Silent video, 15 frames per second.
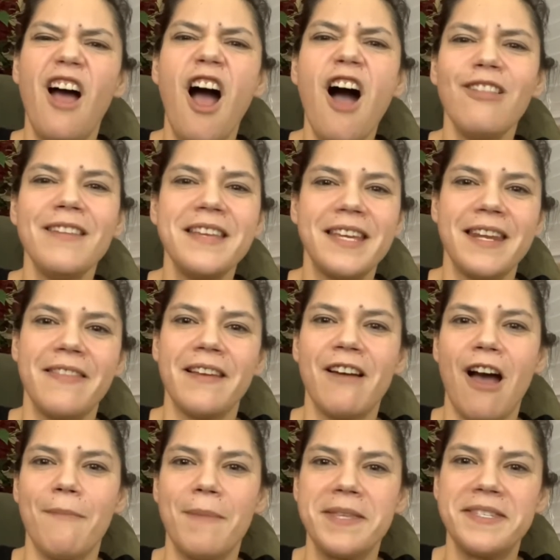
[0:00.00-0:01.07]
I'll link it in the
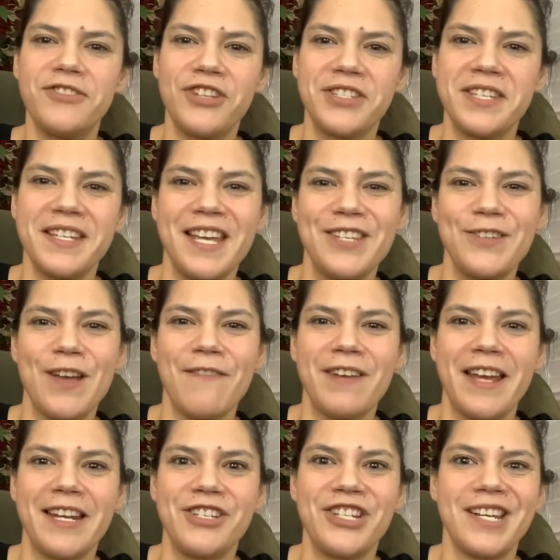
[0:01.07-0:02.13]
comments just in case you haven't
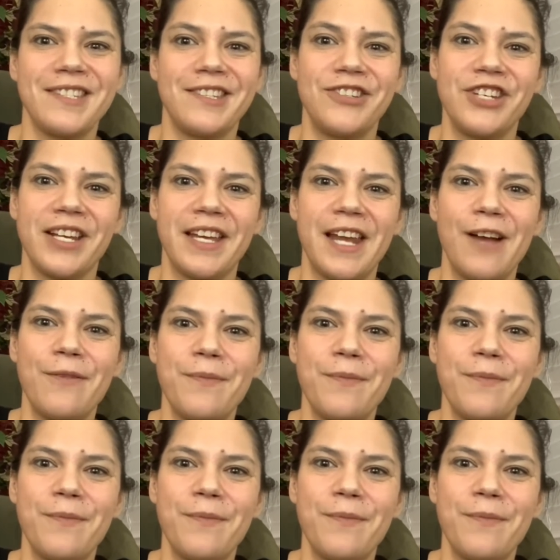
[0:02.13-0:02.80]
had a chance to check it out.